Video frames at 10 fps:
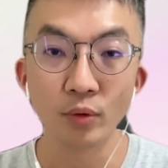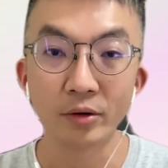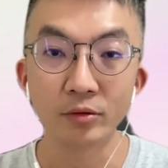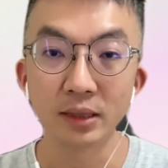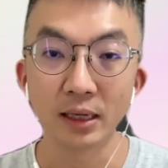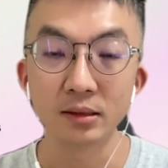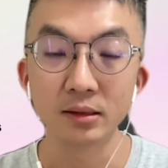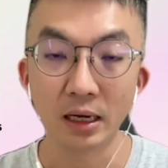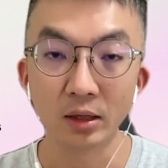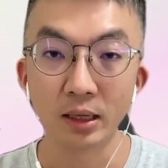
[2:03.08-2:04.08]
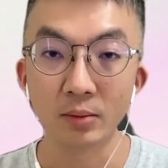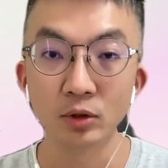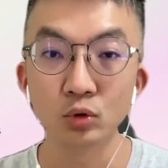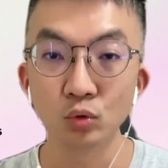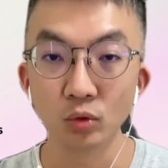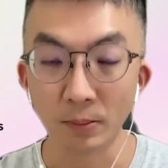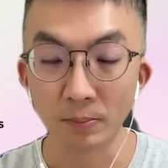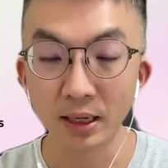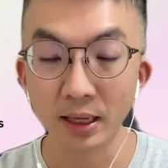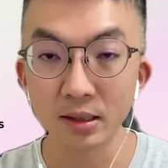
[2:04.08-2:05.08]
well that they are able to
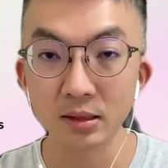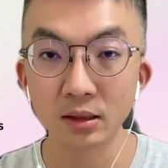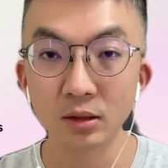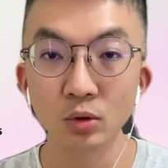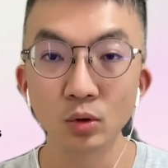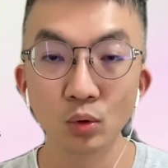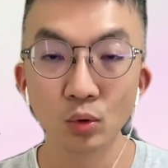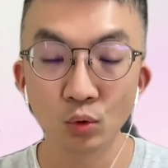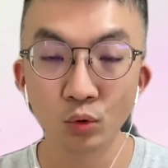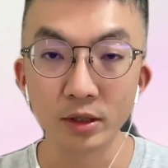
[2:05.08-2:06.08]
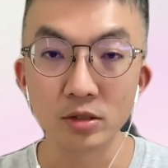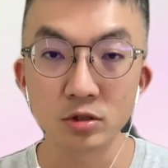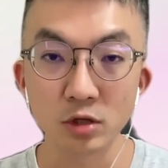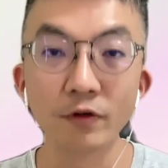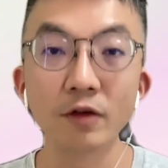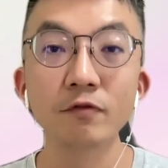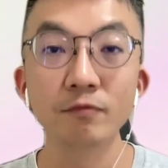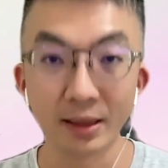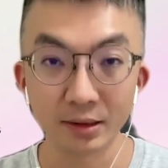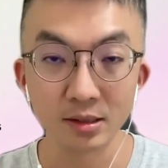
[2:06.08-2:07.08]
apply the quick
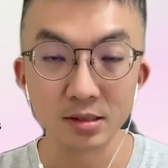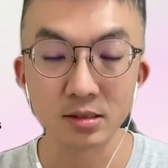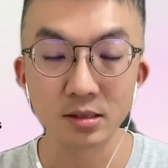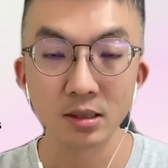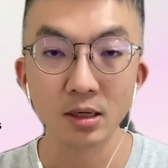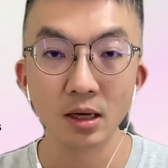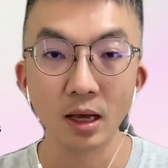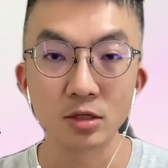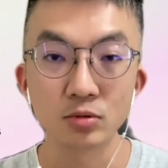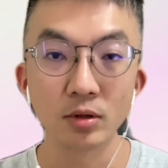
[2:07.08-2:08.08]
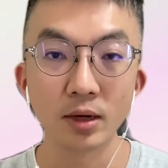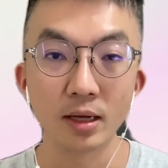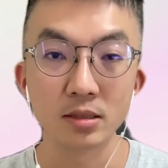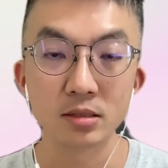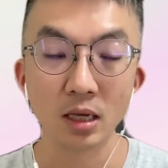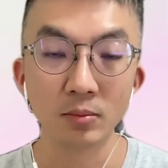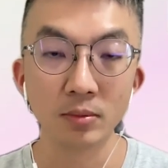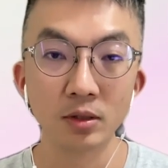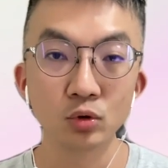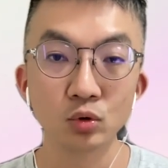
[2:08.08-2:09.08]
solving methods as well as
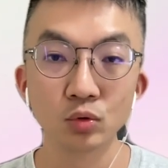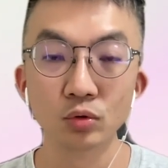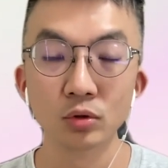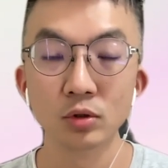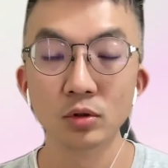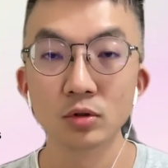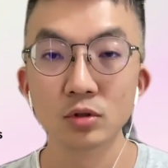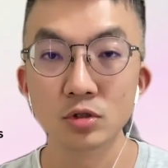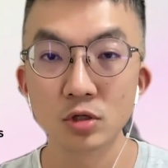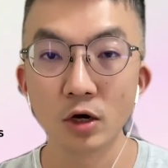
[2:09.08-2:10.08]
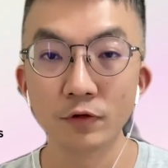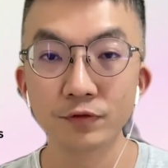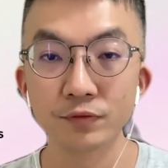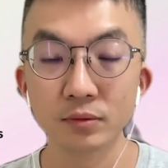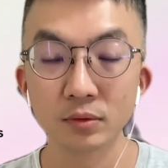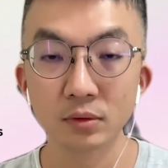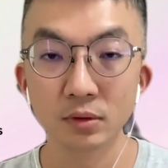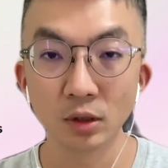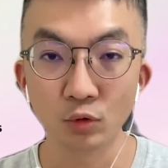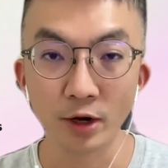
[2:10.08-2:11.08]
able to solve
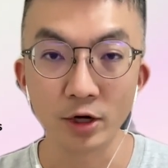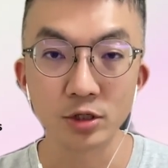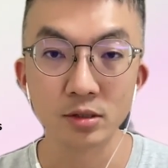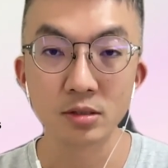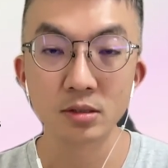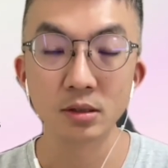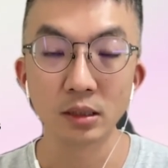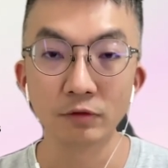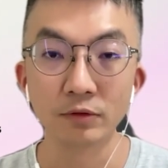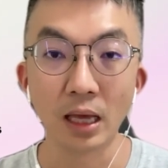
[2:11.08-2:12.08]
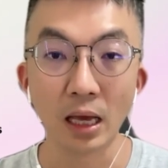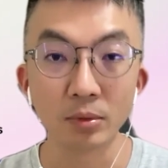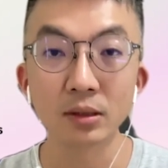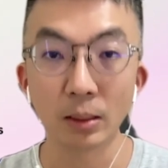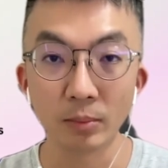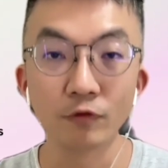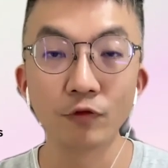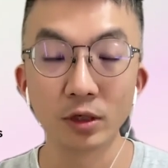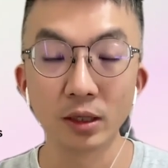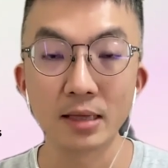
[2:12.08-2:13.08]
the questions if they ever come up
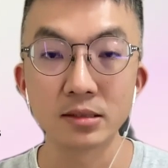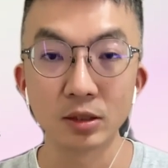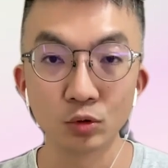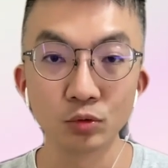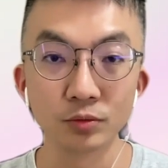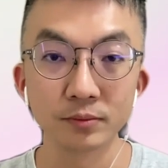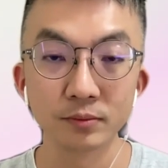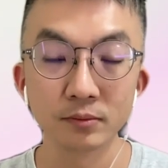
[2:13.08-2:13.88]
for the SA2.